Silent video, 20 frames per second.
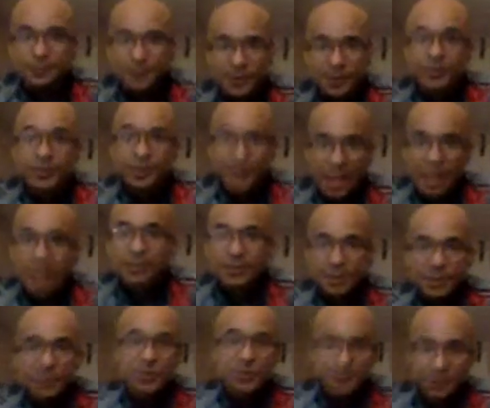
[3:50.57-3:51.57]
The
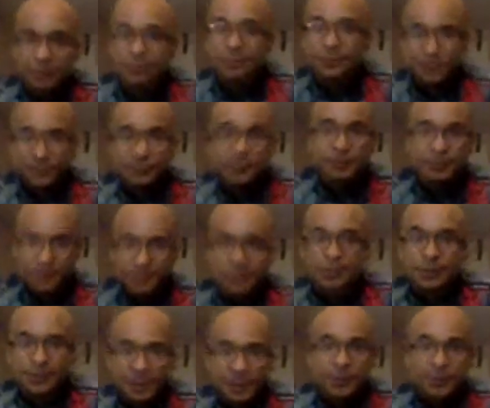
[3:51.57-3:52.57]
relaxation
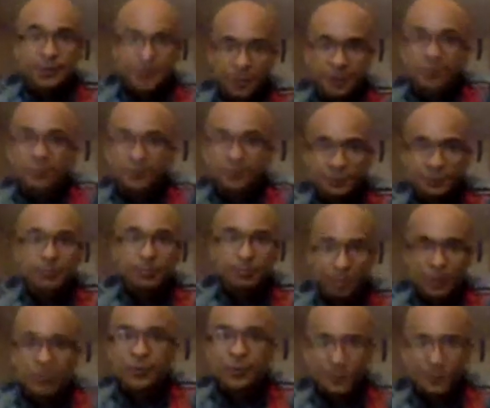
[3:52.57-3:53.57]
of
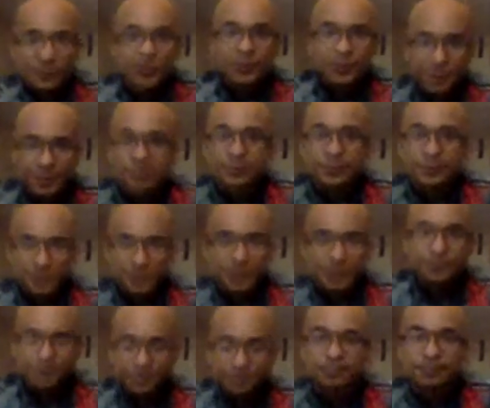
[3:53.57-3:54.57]
both photos
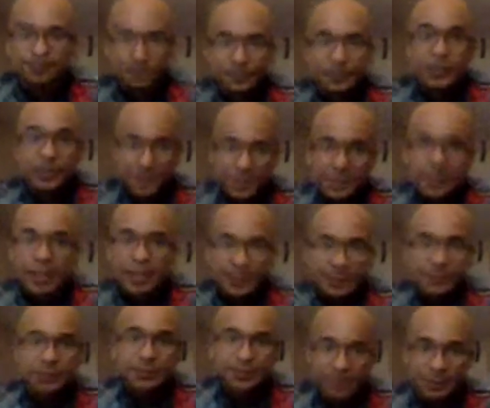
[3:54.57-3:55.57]
is
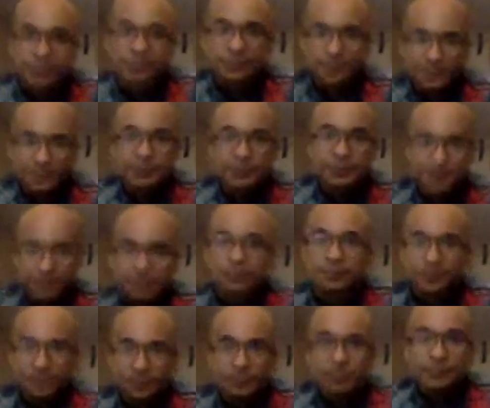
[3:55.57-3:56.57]
science.
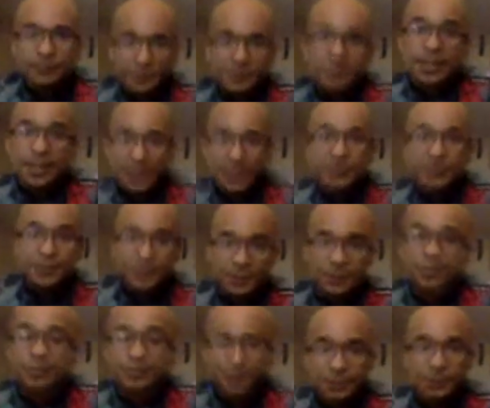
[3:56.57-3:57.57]
Science
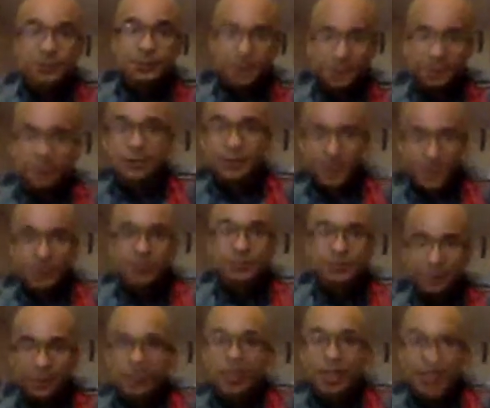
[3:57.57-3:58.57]
concurs in the
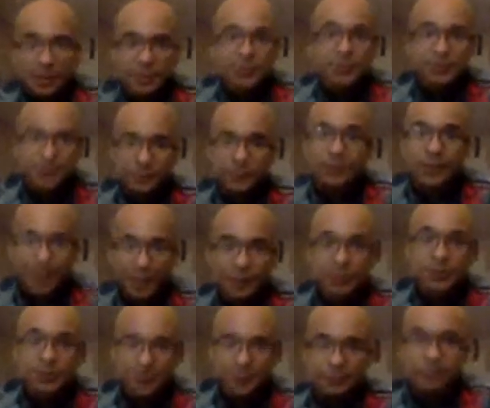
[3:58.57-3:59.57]
relaxing
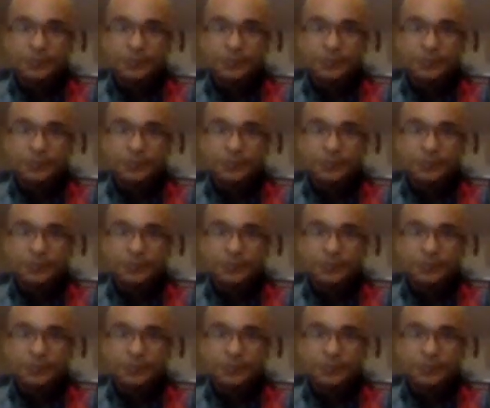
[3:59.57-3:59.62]
effect